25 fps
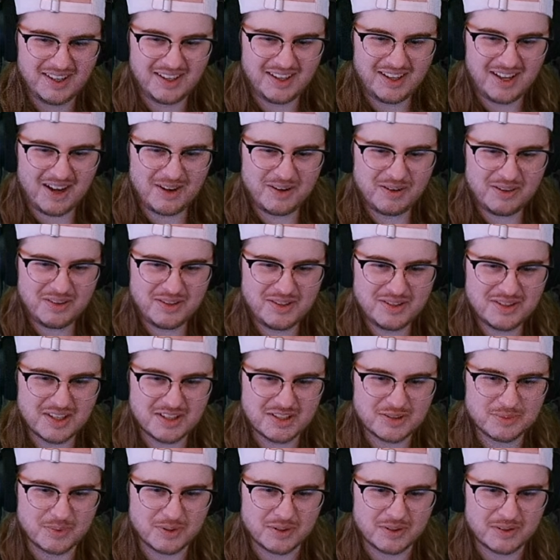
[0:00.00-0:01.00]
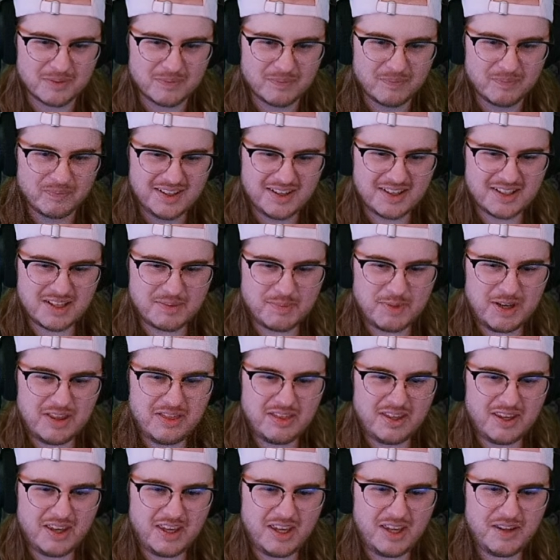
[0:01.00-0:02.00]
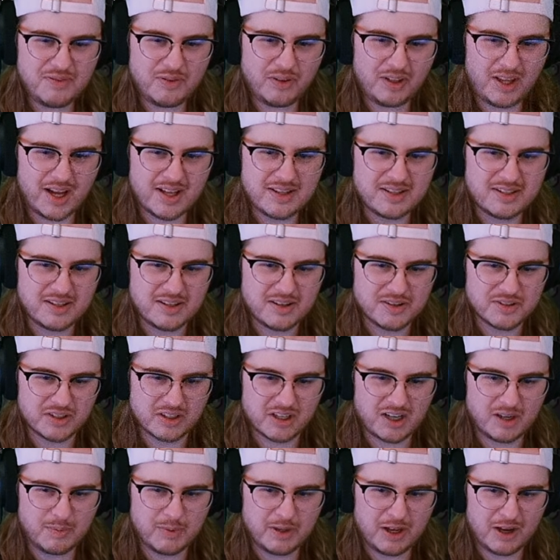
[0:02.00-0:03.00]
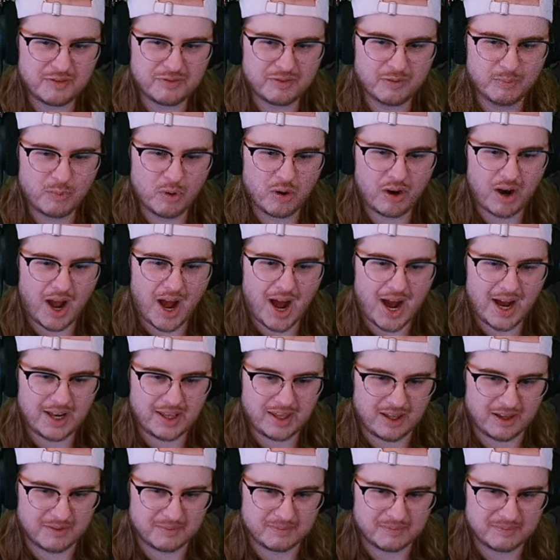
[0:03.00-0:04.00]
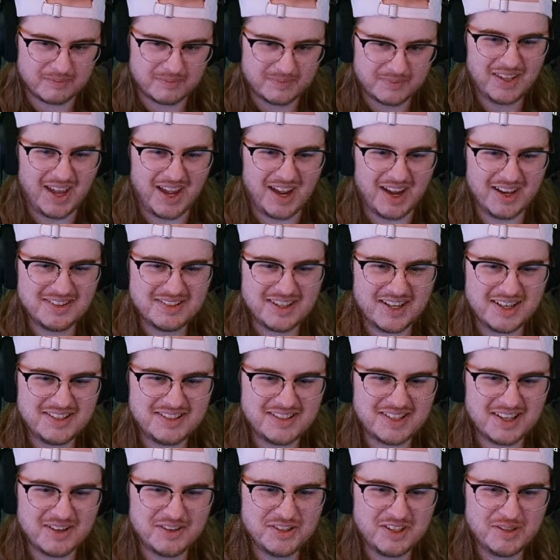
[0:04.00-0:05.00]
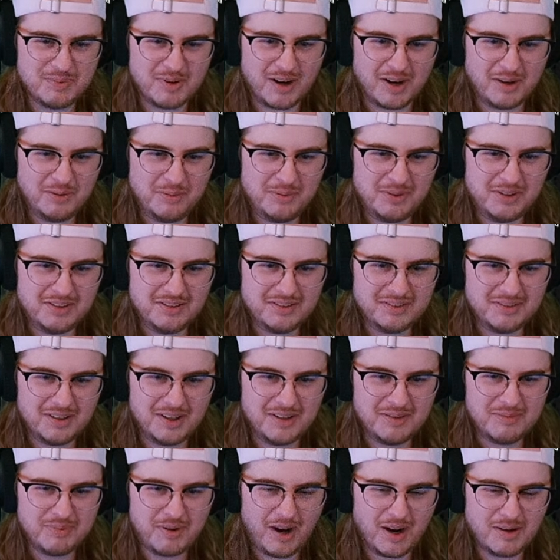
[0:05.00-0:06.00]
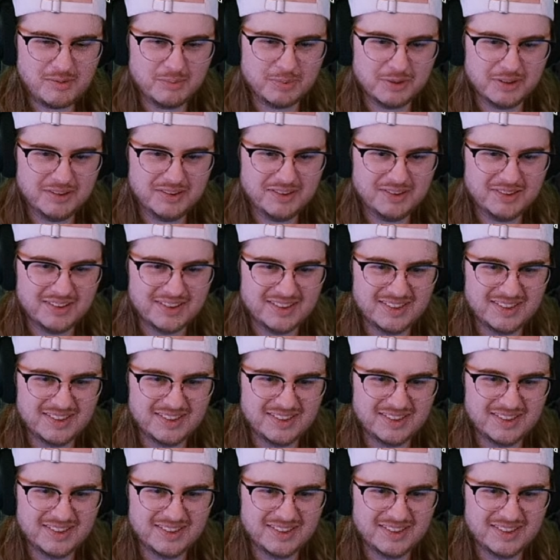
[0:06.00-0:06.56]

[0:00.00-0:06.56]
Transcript: How do these things work? Because I mean, the Evil Eye tiers are coming out from where I am. Anti-synergy probably? Probably.